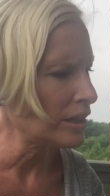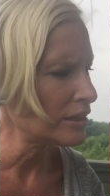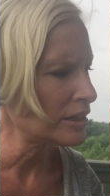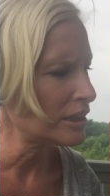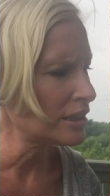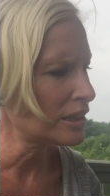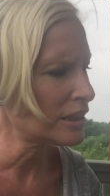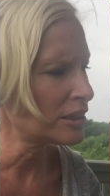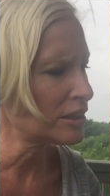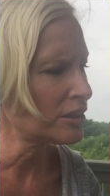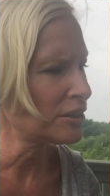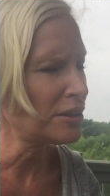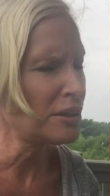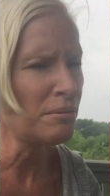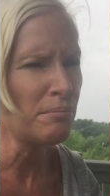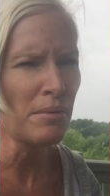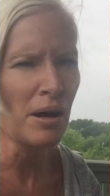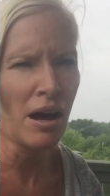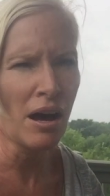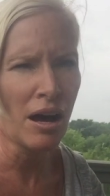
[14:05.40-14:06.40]
She says, You're
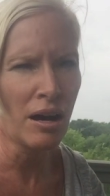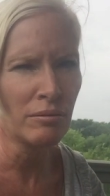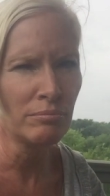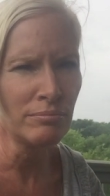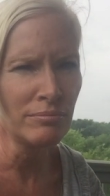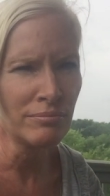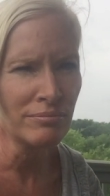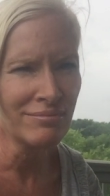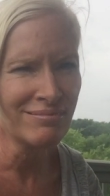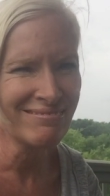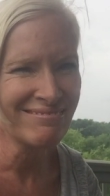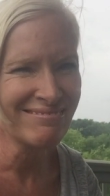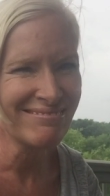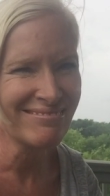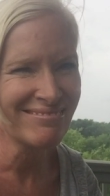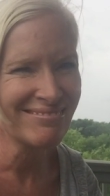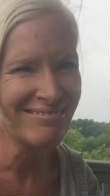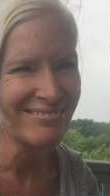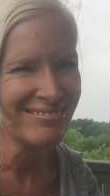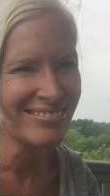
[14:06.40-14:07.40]
a mom.
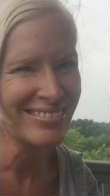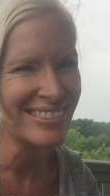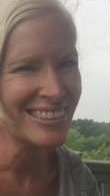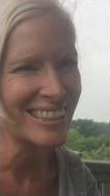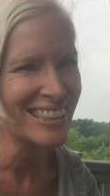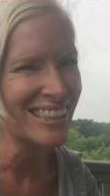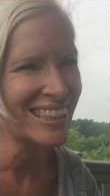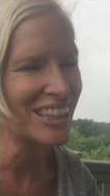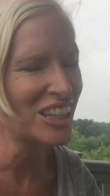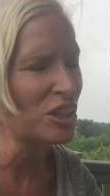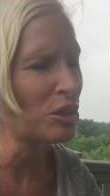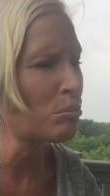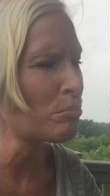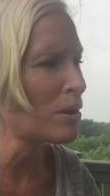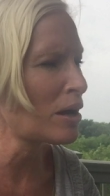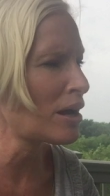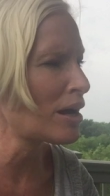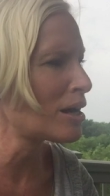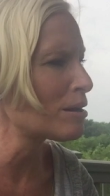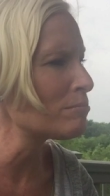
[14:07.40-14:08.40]
You're a
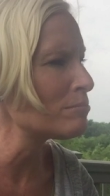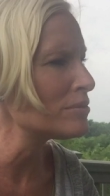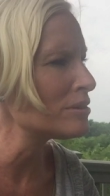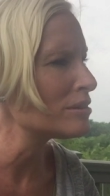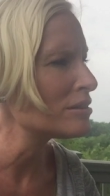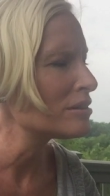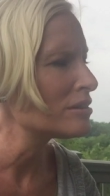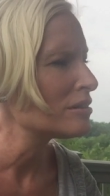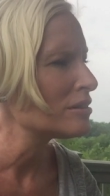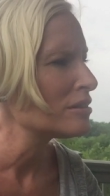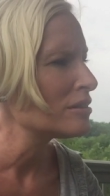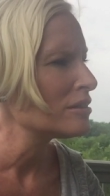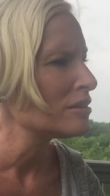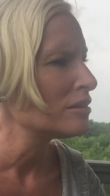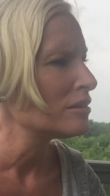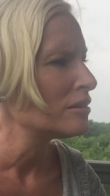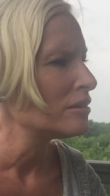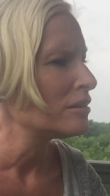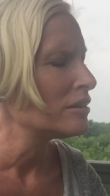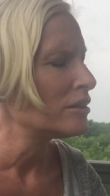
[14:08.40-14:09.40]
mom.
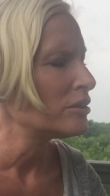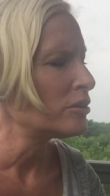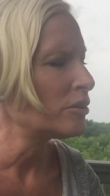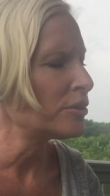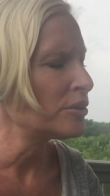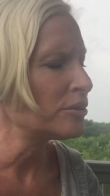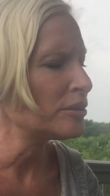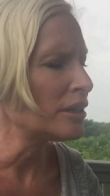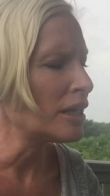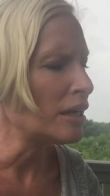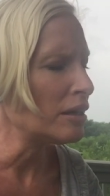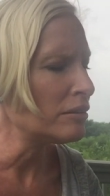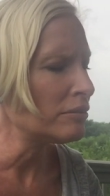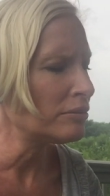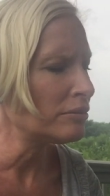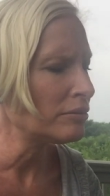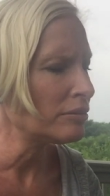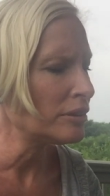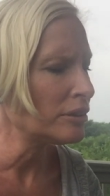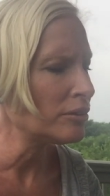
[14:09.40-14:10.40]
Don't you
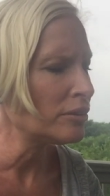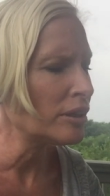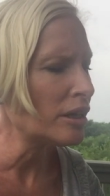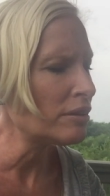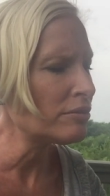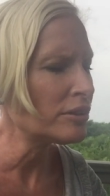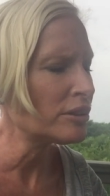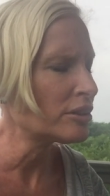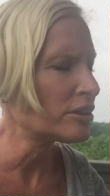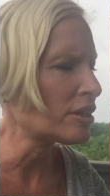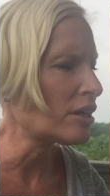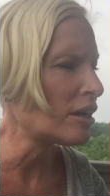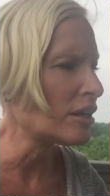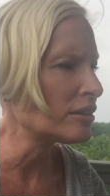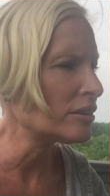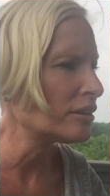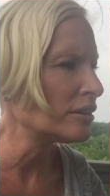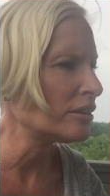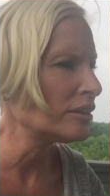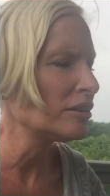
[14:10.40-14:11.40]
love you love your
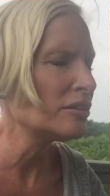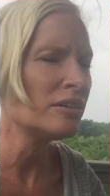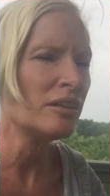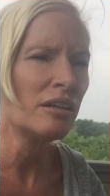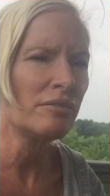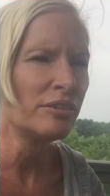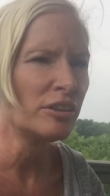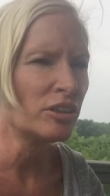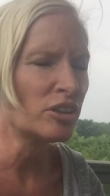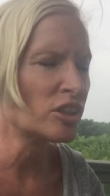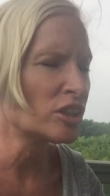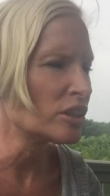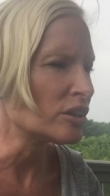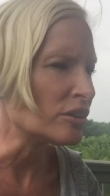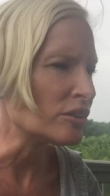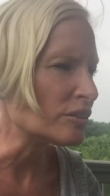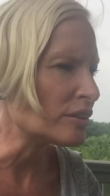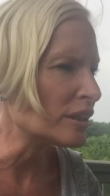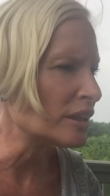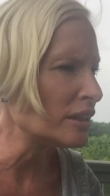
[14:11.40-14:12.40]
daughter? You love your
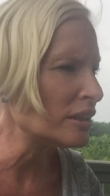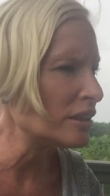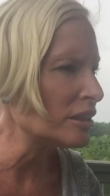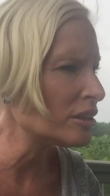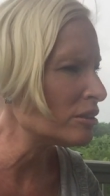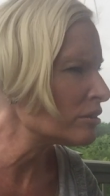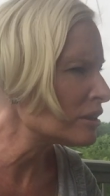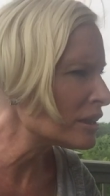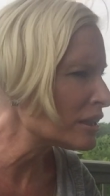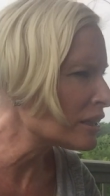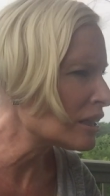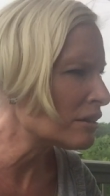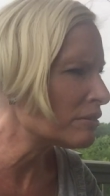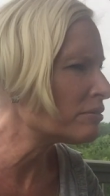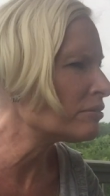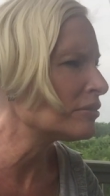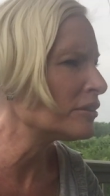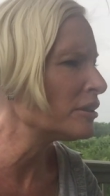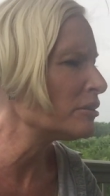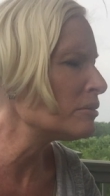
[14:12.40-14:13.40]
children. You would
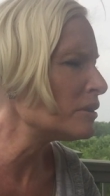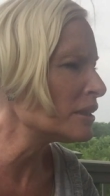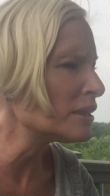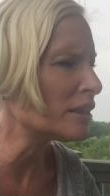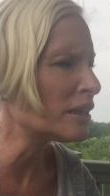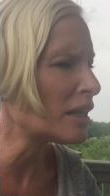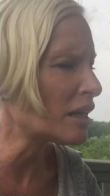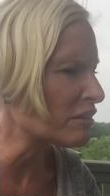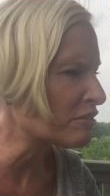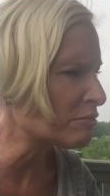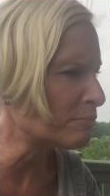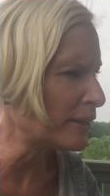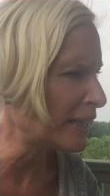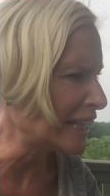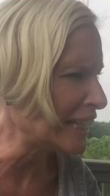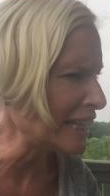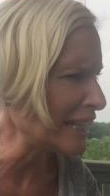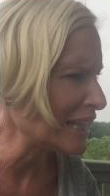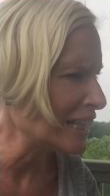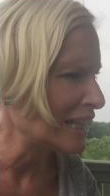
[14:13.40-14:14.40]
love you would love
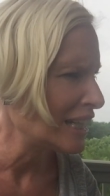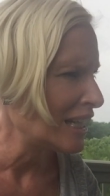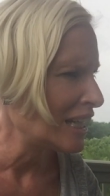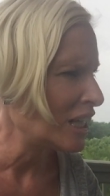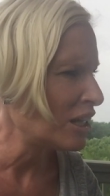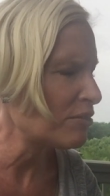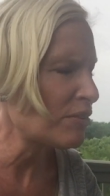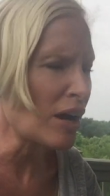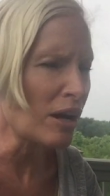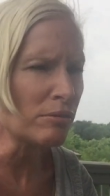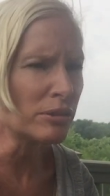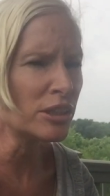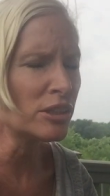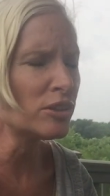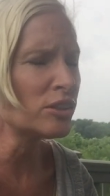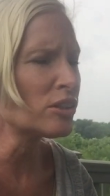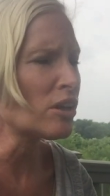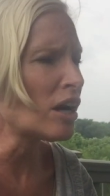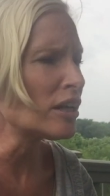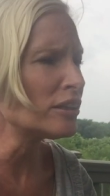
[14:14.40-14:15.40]
me. If I was
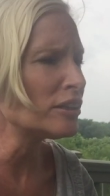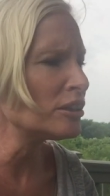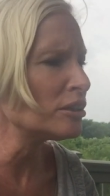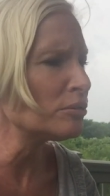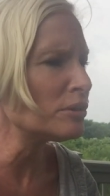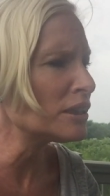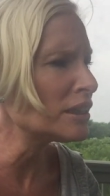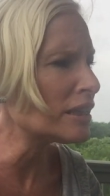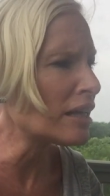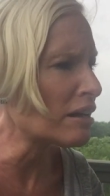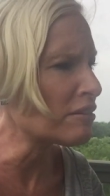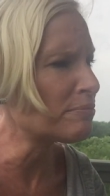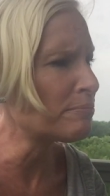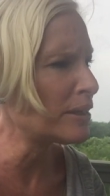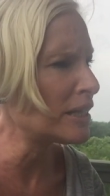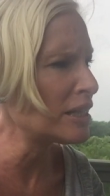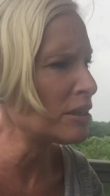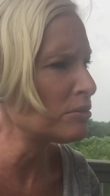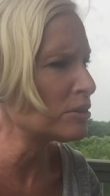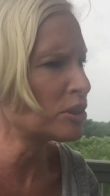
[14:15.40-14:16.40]
your daughter, you would love
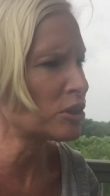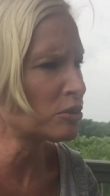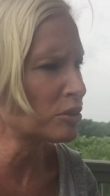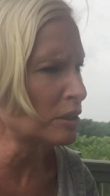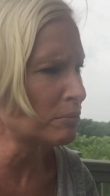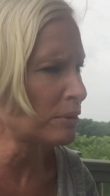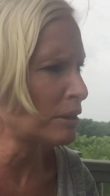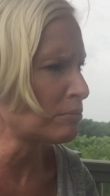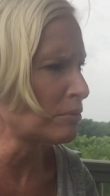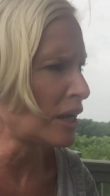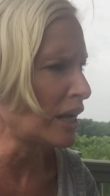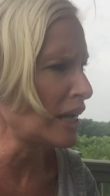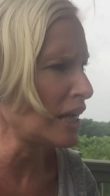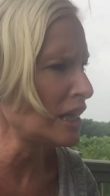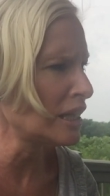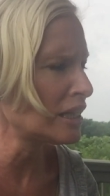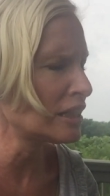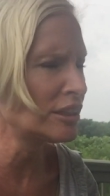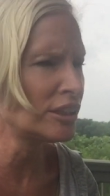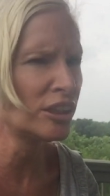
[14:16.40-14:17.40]
me. You would treat me
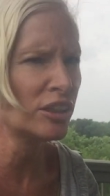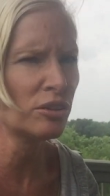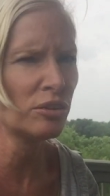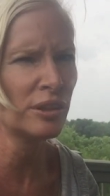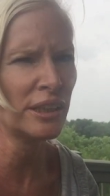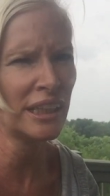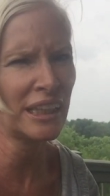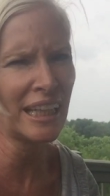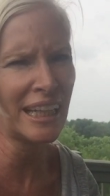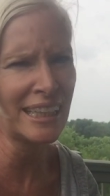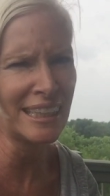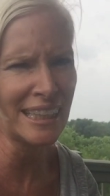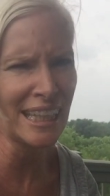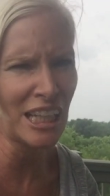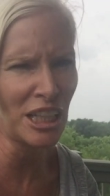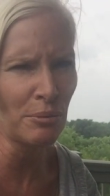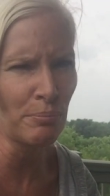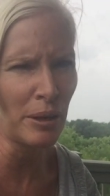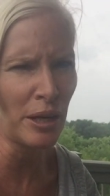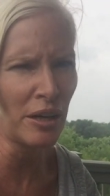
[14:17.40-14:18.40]
right. And she's holding like a
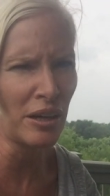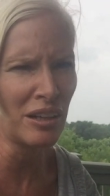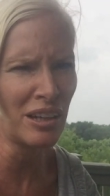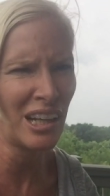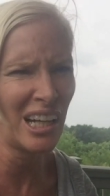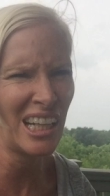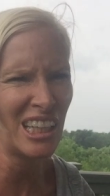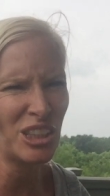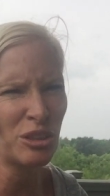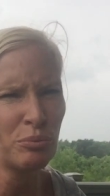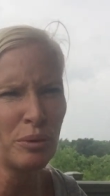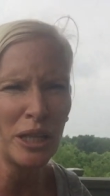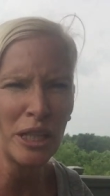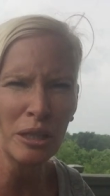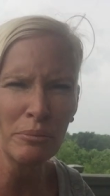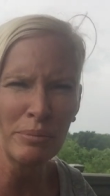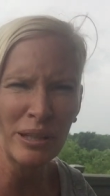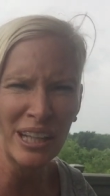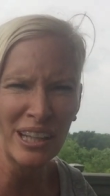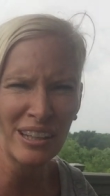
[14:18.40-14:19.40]
teddy bear. And it's
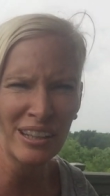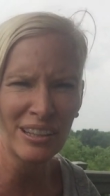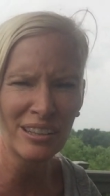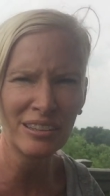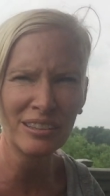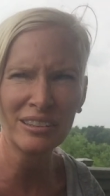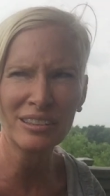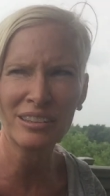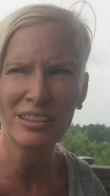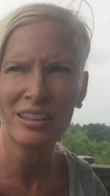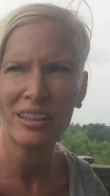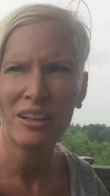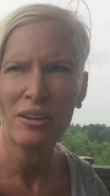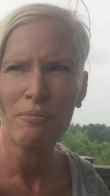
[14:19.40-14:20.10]
weird because